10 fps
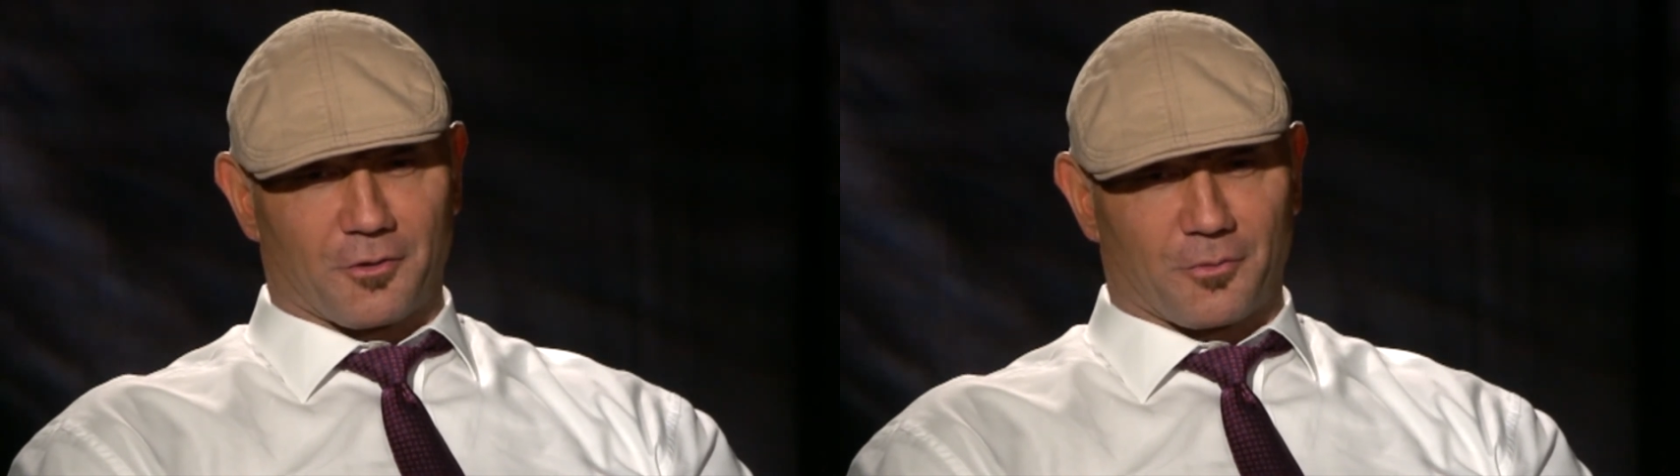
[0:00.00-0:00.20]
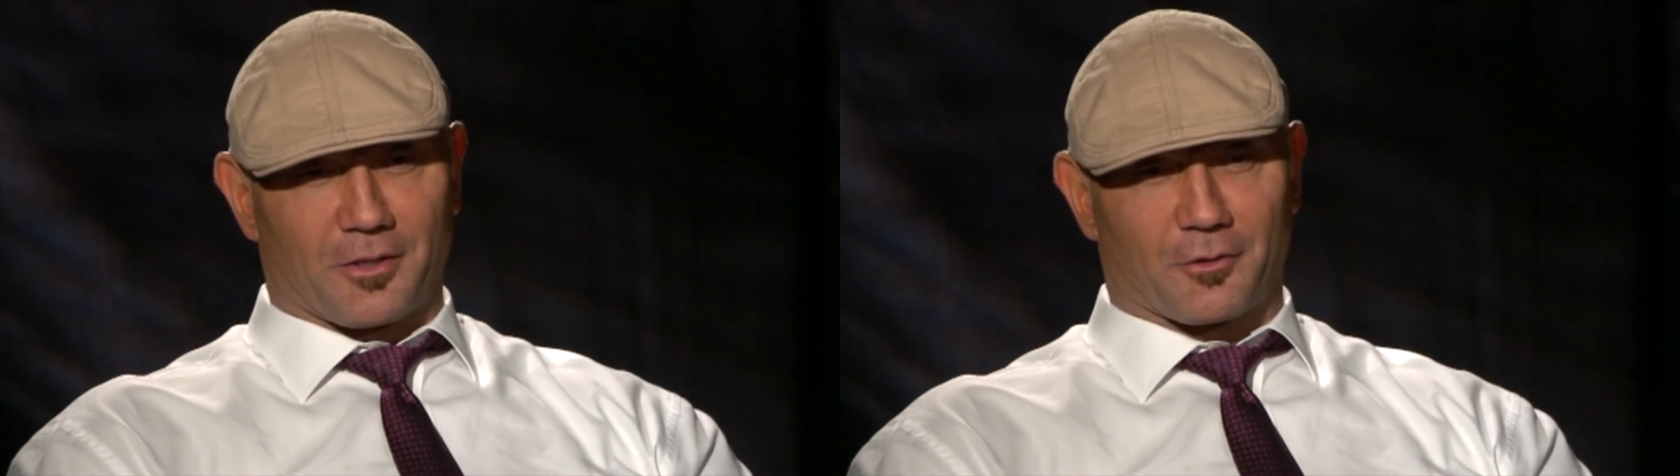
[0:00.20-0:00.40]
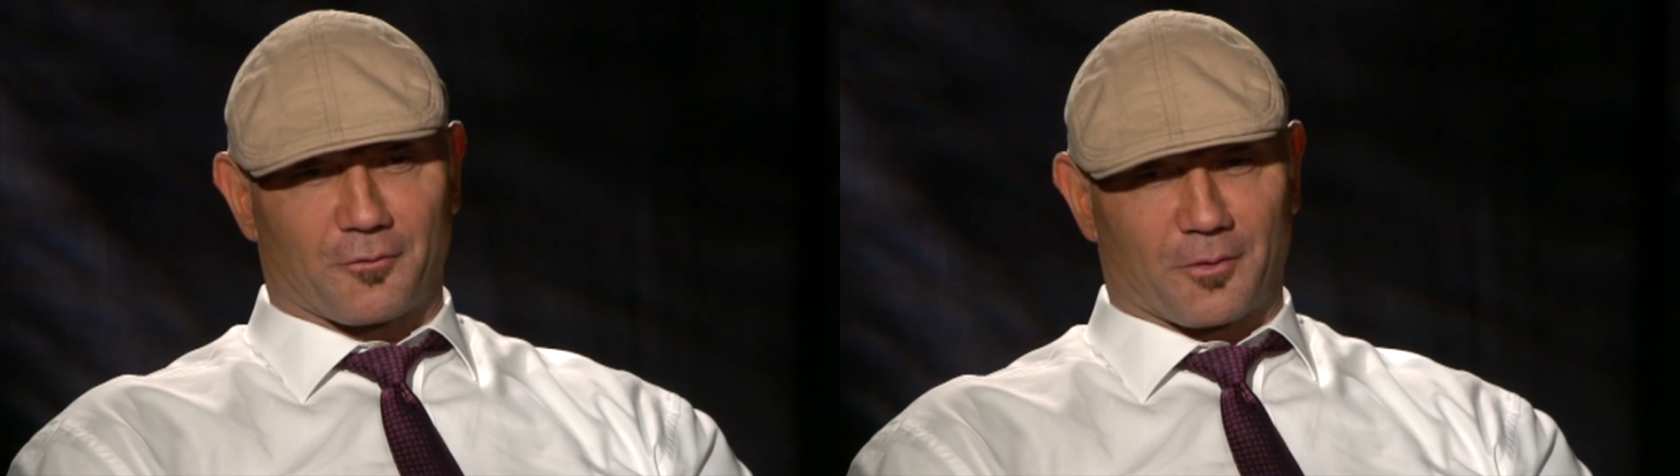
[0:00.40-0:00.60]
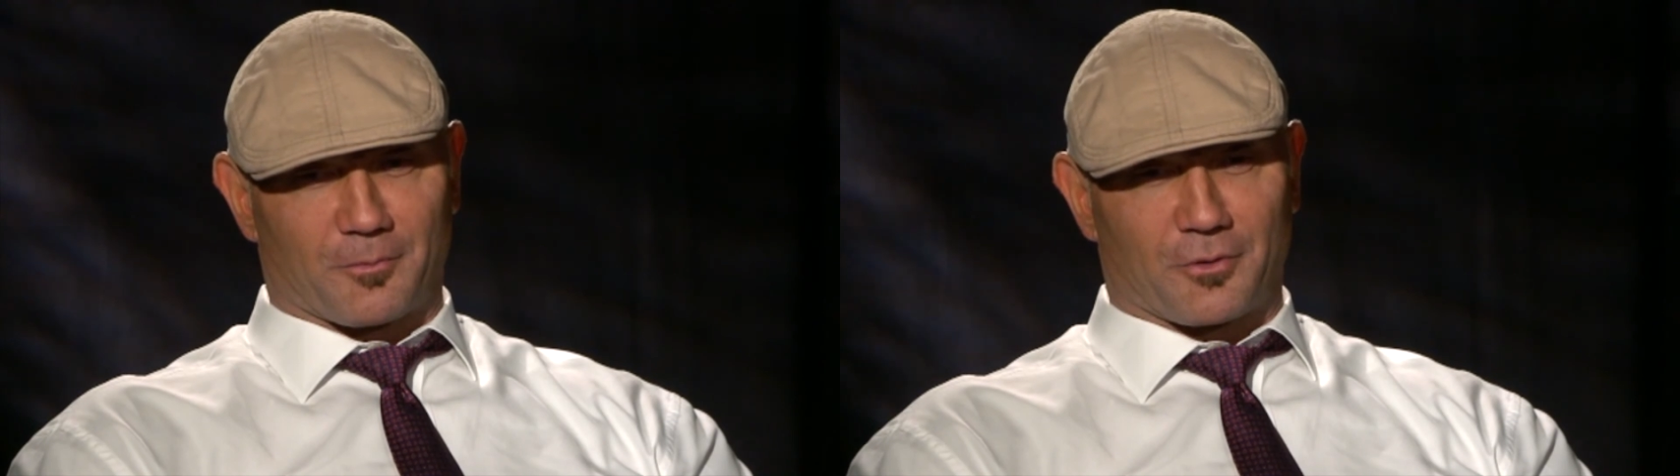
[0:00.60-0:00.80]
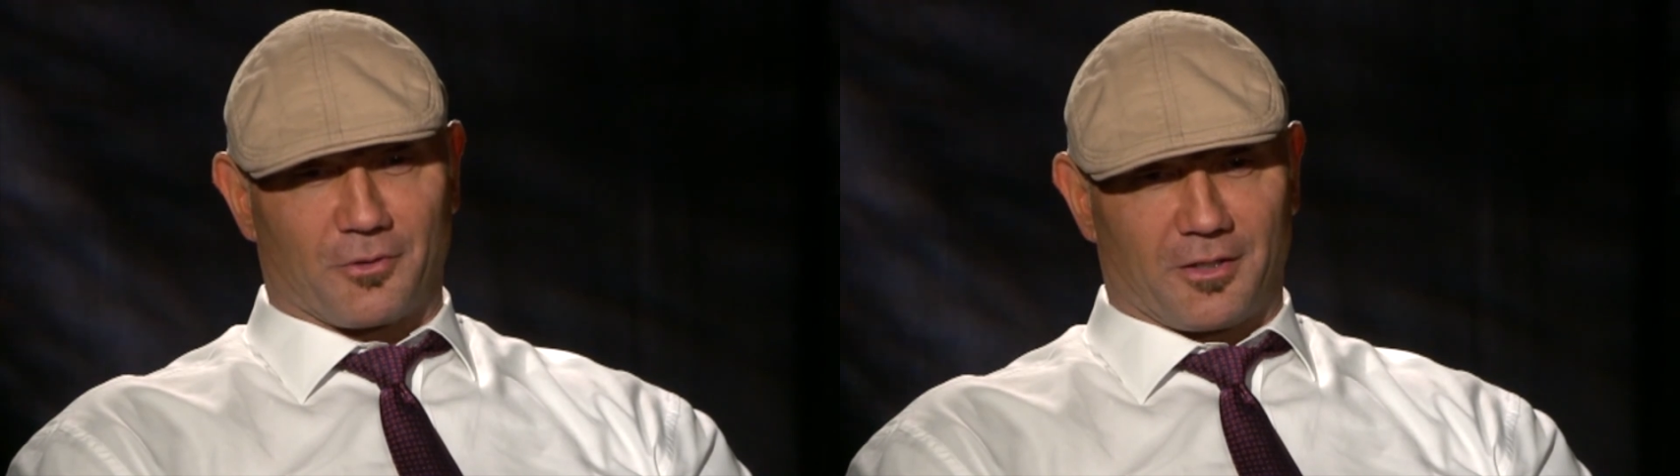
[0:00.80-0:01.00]
is one of those
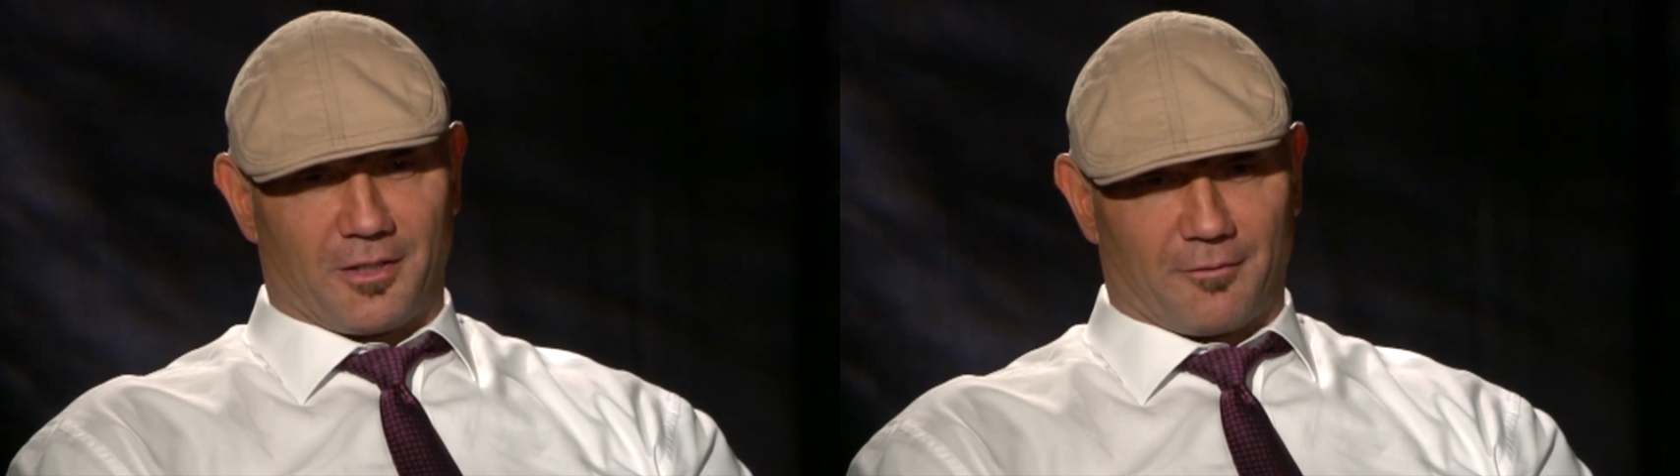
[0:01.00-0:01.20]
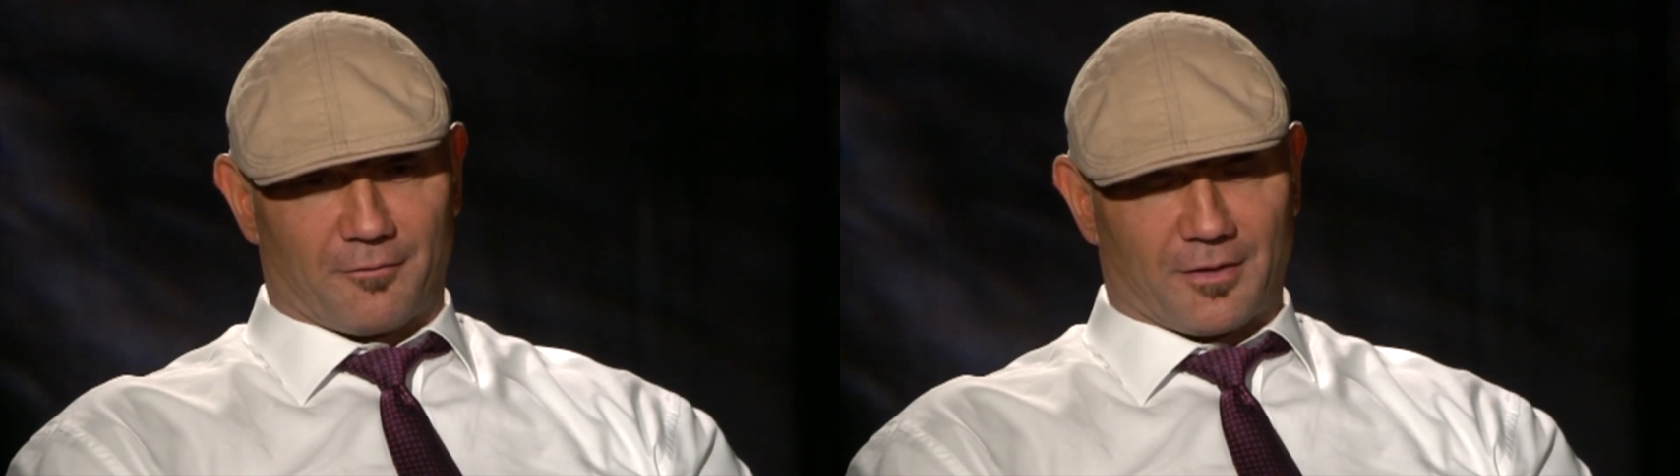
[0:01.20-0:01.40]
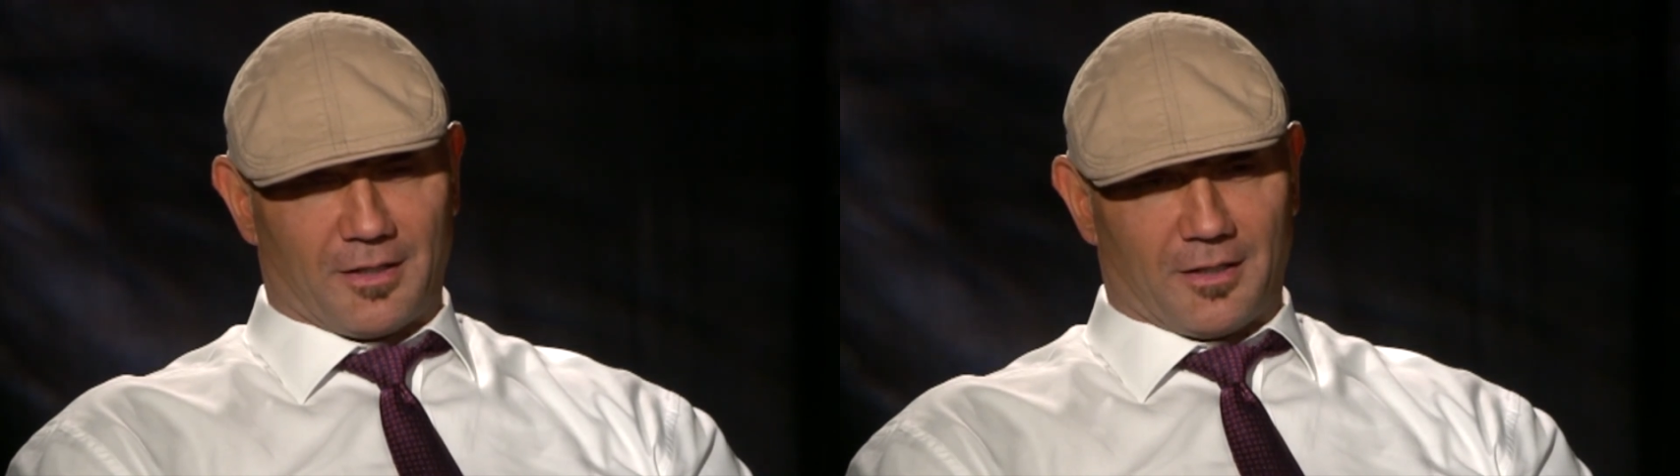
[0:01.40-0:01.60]
films you leave,